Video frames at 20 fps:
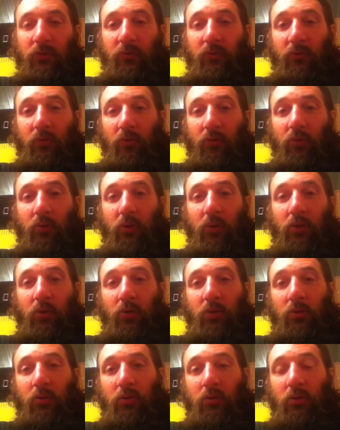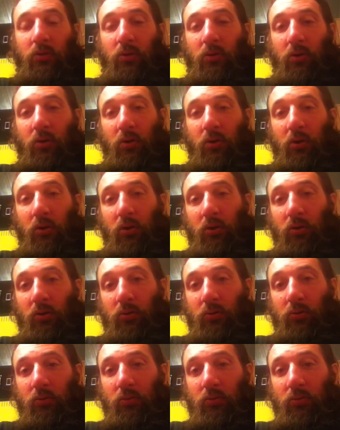So our
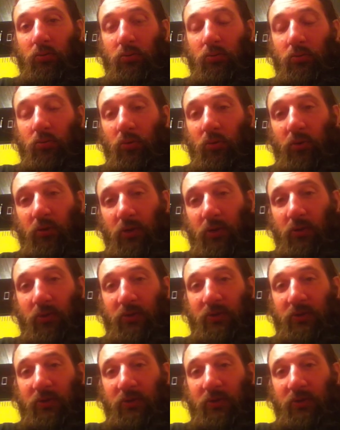ordinary,